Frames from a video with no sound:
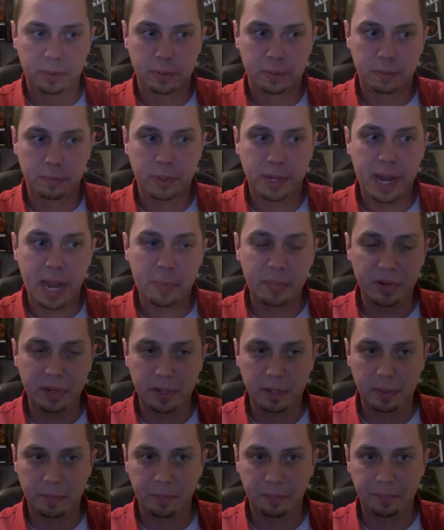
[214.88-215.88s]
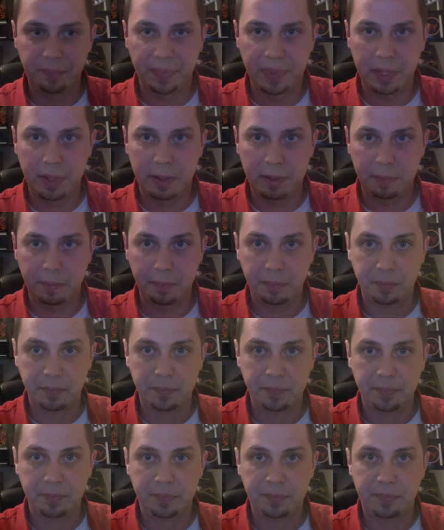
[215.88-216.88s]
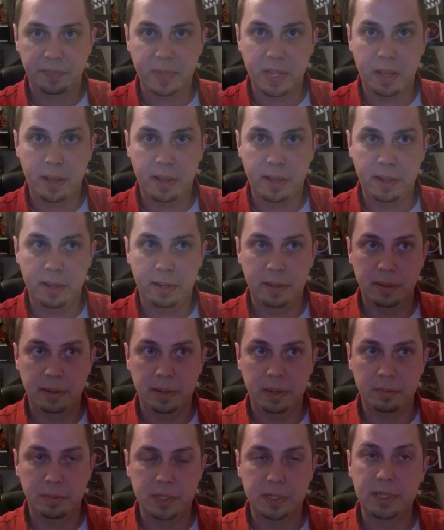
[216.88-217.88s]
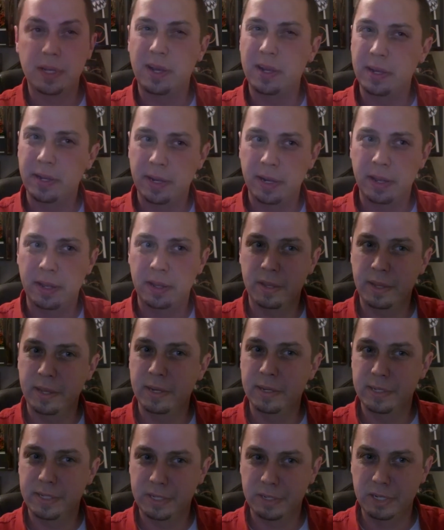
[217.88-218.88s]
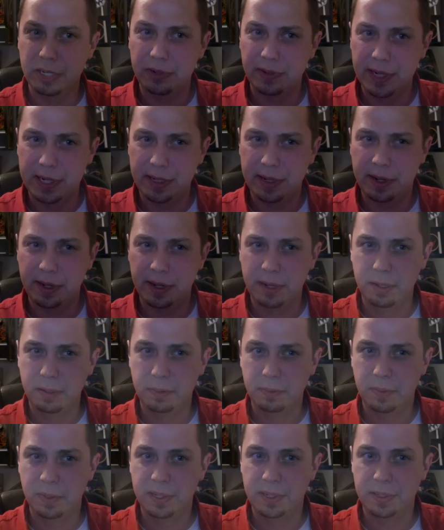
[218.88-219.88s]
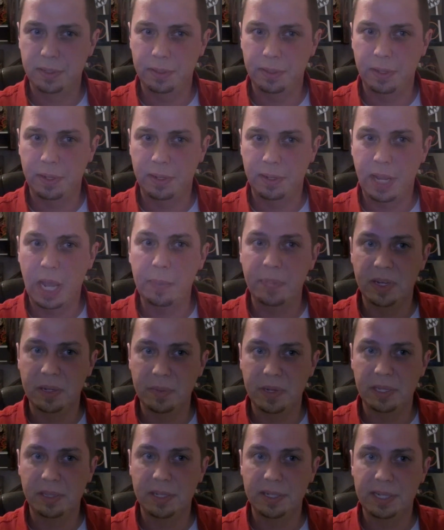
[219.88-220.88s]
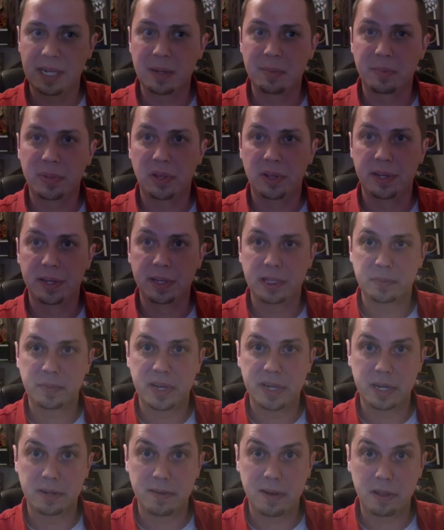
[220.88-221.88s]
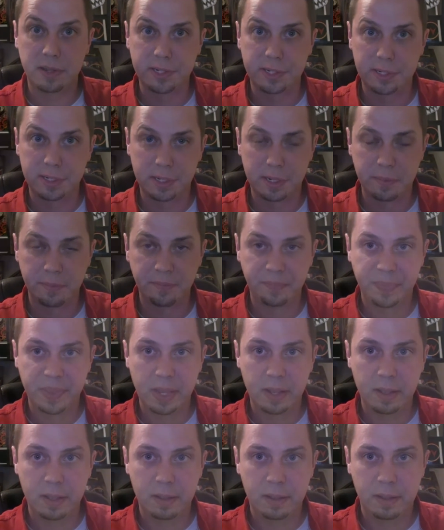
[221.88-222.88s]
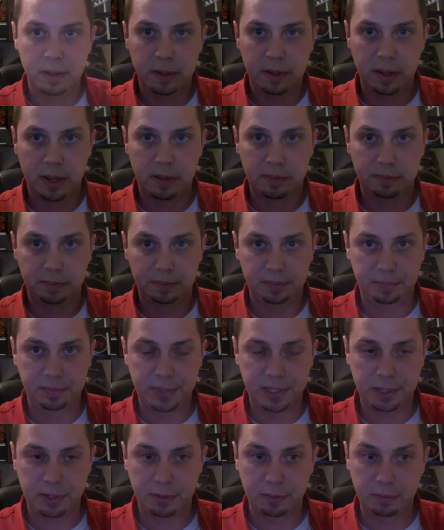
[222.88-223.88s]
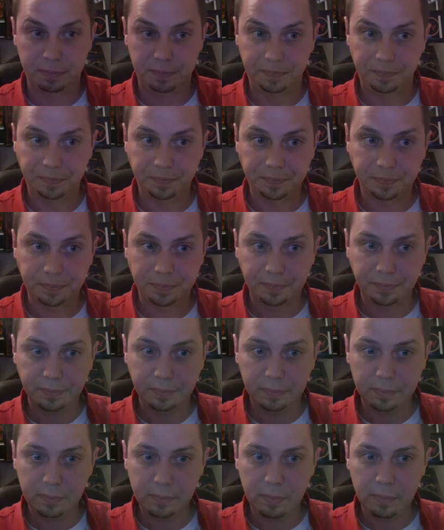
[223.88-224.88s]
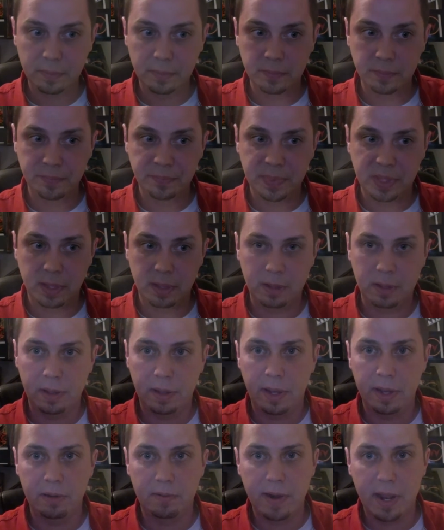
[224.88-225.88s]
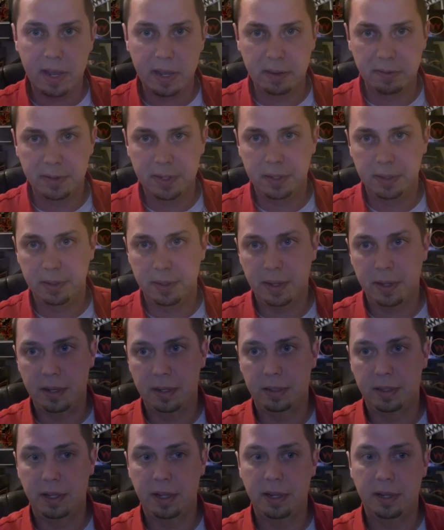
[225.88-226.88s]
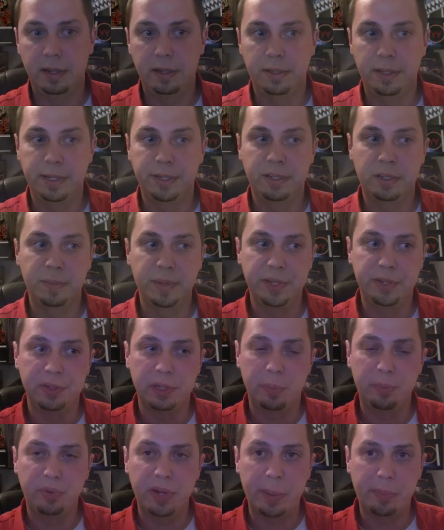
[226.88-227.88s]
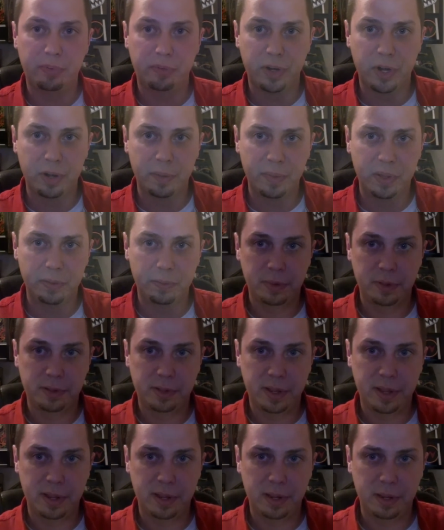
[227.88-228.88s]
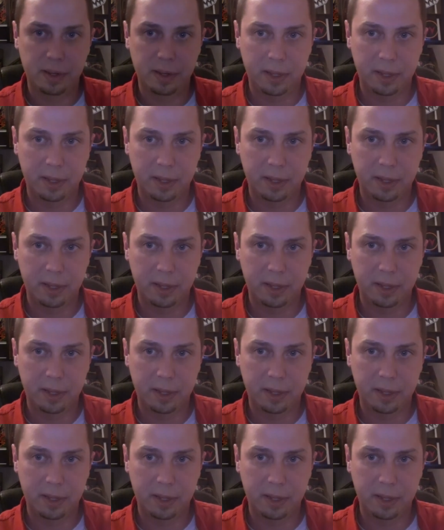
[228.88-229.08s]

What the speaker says: what happened. It was done in a surgery center, which happened to be in the same building as my urologist. So I arrived, and they took me to a prep room with a